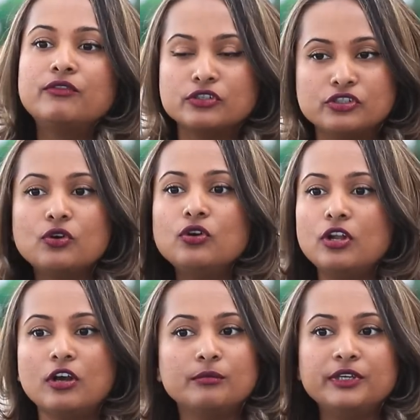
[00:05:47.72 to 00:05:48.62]
for so
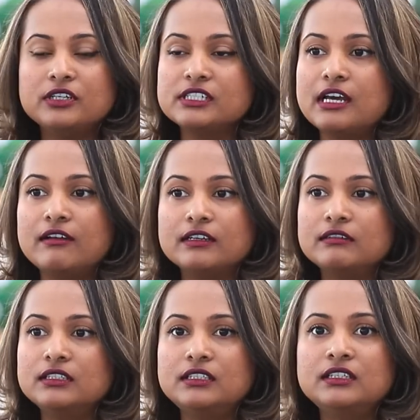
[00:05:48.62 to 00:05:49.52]
long, because
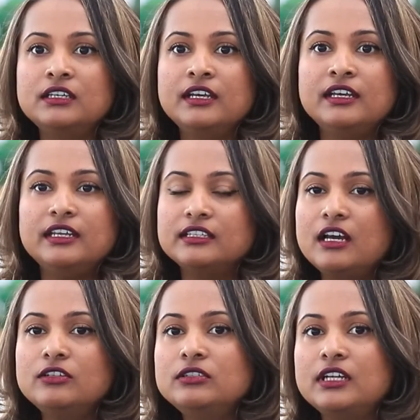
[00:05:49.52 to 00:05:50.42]
avanga vande
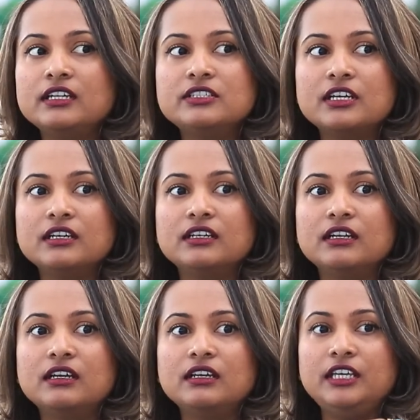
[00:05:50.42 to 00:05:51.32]
edavadhu
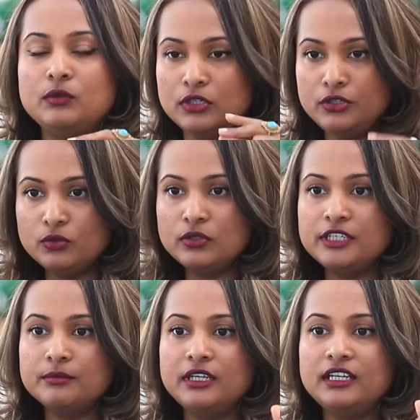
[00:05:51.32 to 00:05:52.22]
nanachanga na he will do
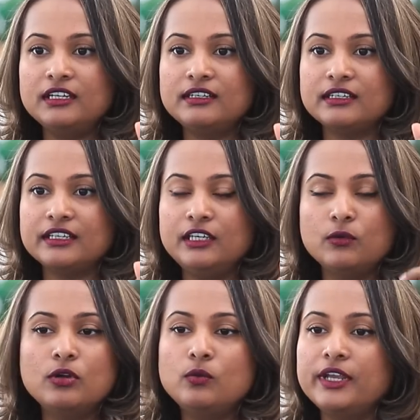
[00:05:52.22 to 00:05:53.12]
it immediately. He
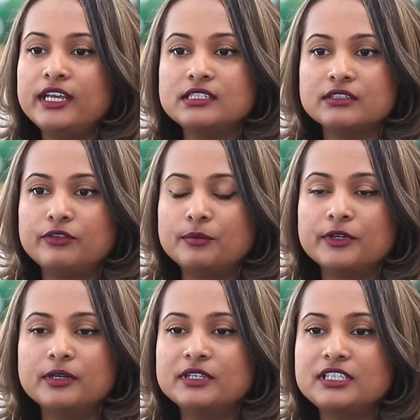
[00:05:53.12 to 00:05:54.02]
won't wait for
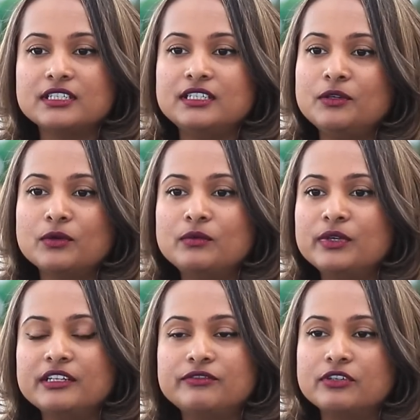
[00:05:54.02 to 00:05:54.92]
permission, he won't
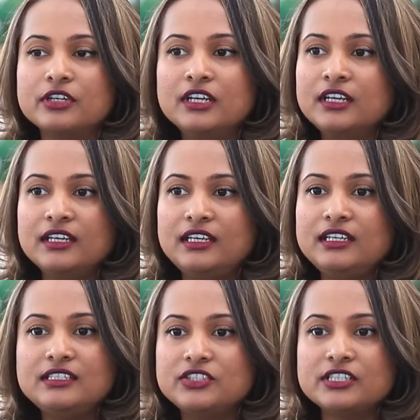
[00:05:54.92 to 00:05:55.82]
wait for,
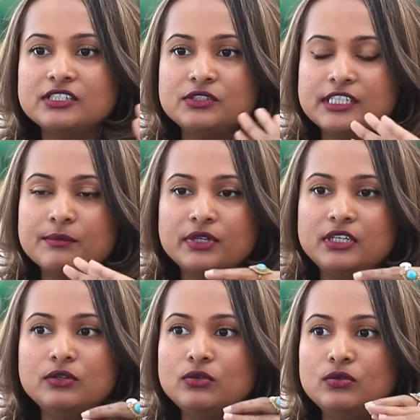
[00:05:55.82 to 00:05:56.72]
he's just
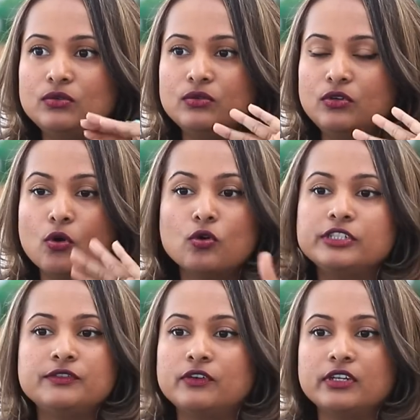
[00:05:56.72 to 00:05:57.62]
somebody who
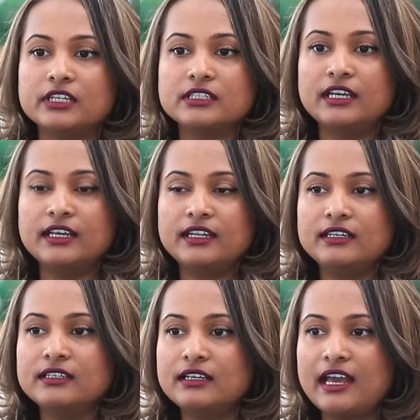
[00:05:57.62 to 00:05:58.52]
goes for it.
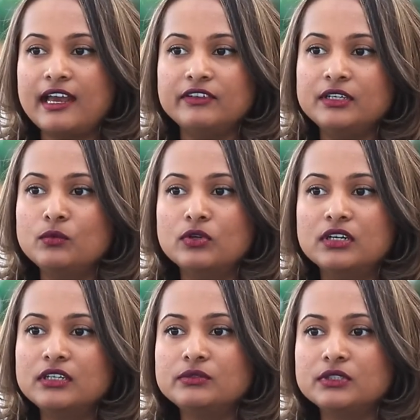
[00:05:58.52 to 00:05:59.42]
And having
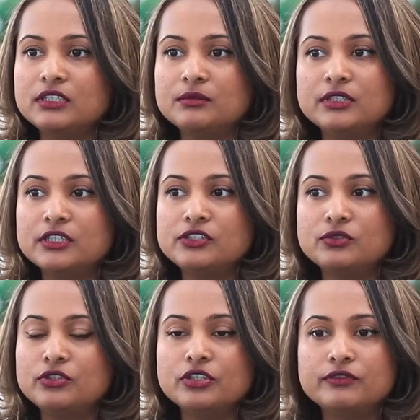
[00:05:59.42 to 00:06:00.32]
worked with him in the
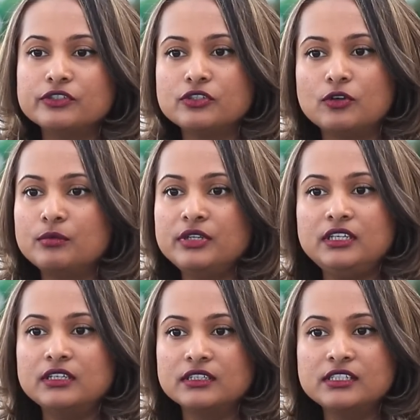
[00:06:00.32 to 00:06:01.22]
studio for so many
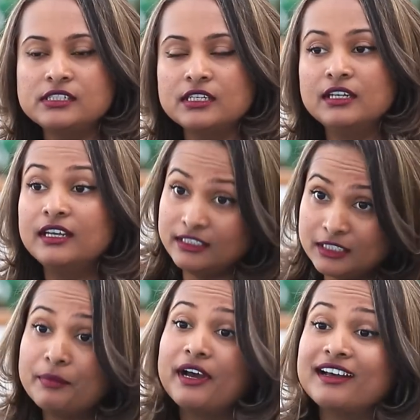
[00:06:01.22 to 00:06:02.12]
years in
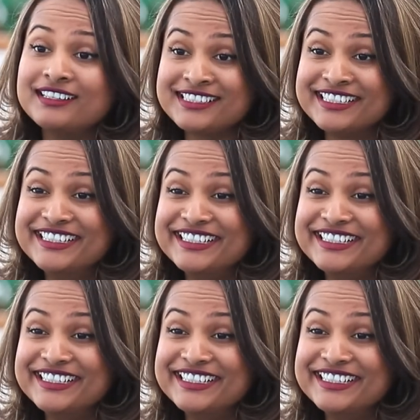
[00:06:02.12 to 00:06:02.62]
the past,